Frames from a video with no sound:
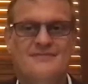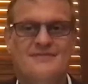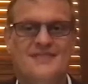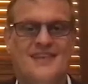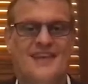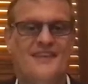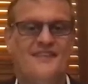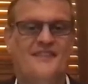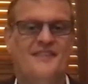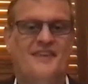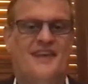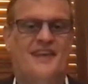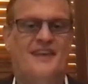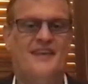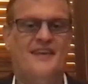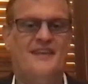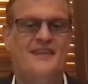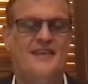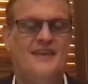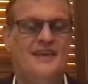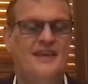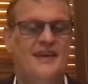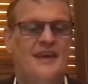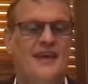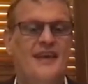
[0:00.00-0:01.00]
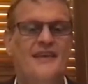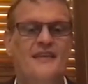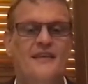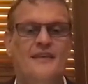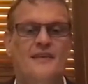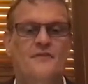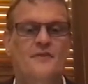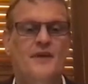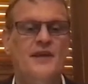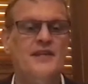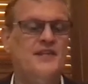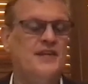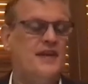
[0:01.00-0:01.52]
Yes, and uh, and,
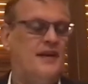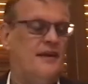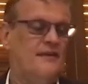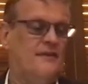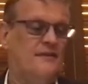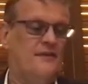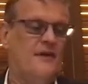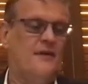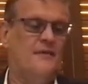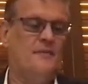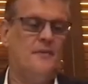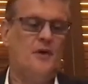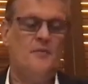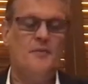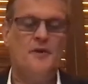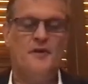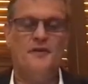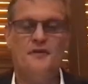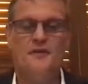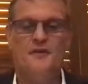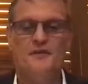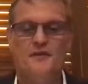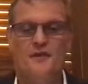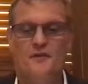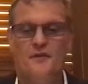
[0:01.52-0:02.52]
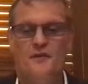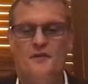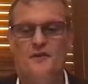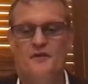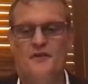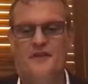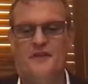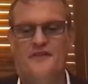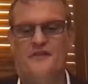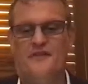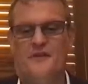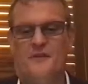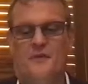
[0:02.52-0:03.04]
and reach out. Um, I'm on all,
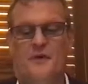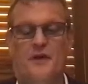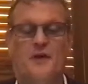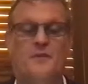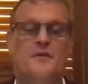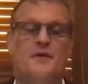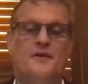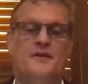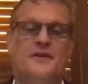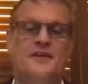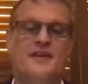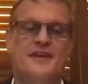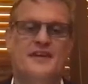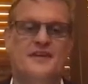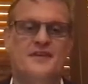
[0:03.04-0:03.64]
all the well, I'm on